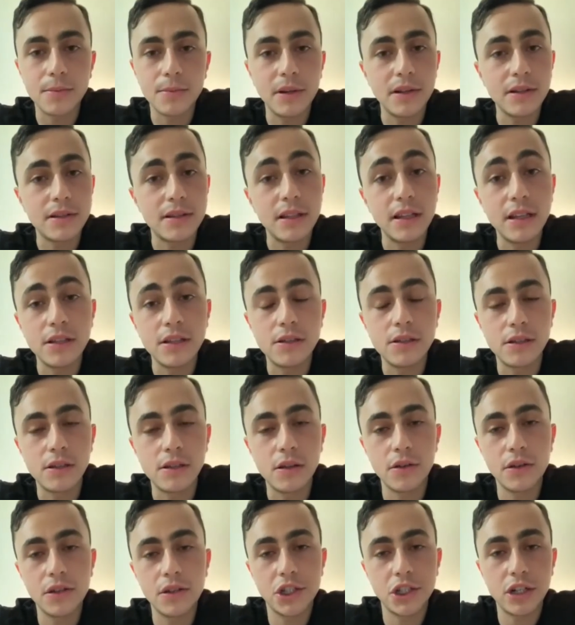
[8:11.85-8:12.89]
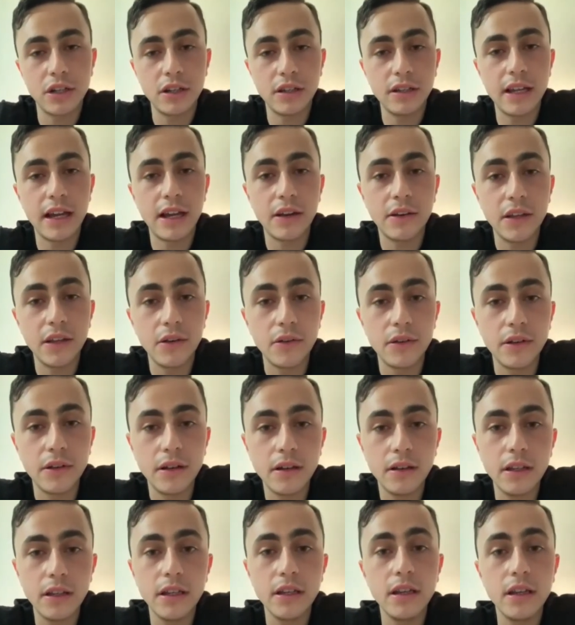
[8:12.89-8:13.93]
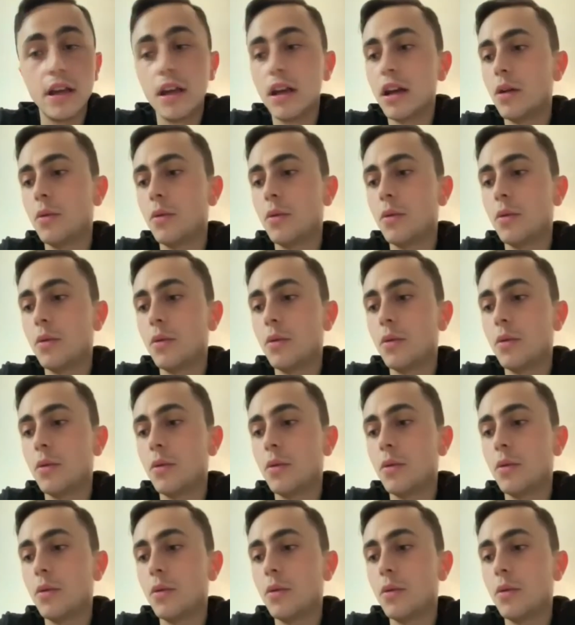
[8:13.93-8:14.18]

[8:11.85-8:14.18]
because things started shutting down here in Italy.